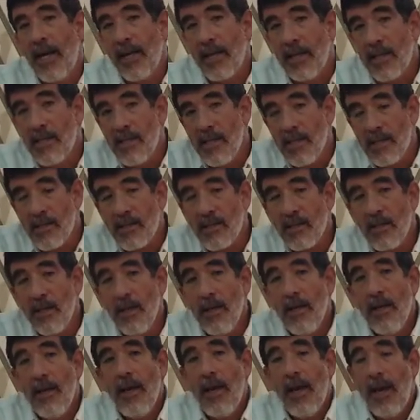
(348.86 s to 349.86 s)
God
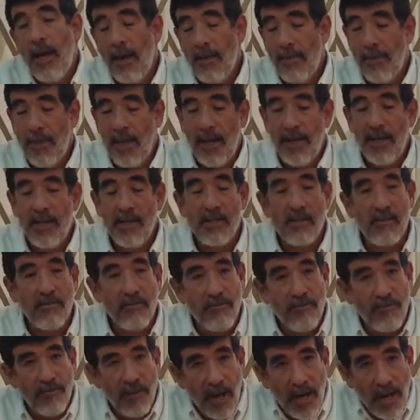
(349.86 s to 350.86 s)
exist, and that
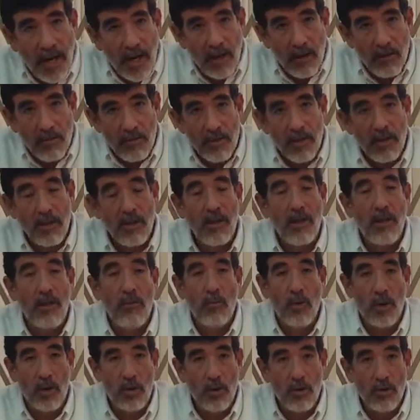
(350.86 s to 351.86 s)
He's involved in
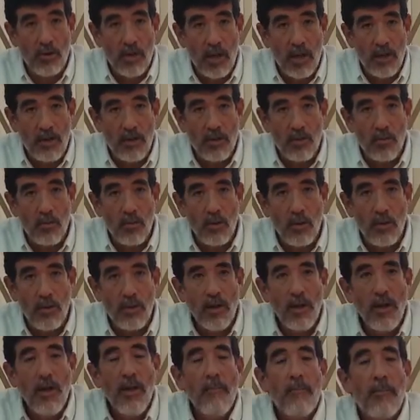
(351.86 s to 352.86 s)
what goes on in this world.
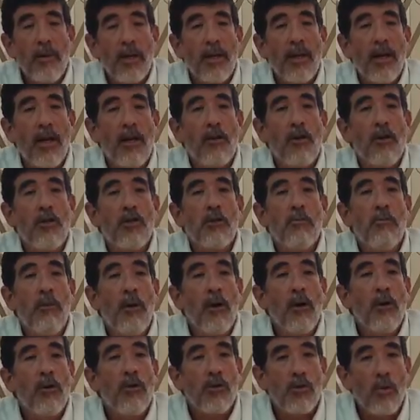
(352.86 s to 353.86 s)
But HaKadosh
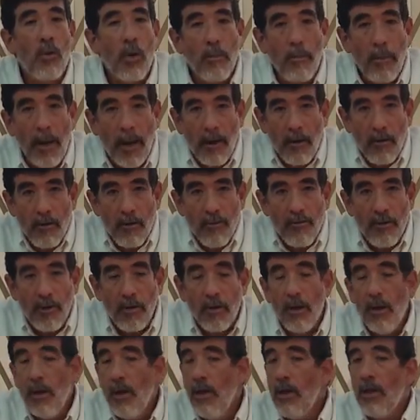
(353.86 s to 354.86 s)
Baruch Hu is all
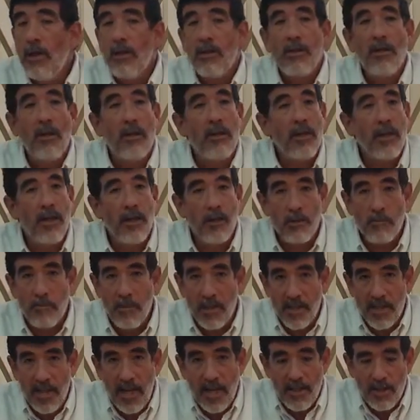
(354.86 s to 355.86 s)
powerful. There's nothing else
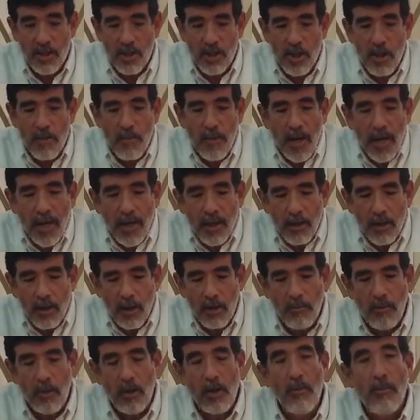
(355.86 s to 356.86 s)
besides Hashem. Ein
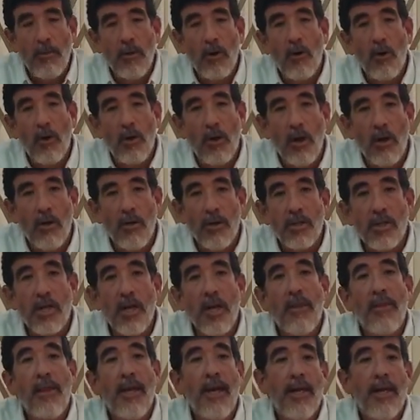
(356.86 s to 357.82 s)
Kamoni B'chol Haaretz. And